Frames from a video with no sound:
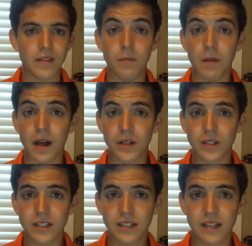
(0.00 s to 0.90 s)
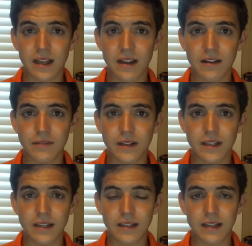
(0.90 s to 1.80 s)
the model of
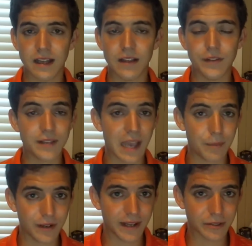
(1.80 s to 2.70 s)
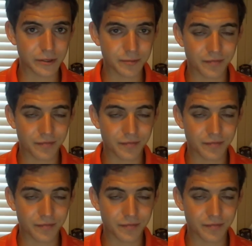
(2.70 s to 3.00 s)
the tabernacle.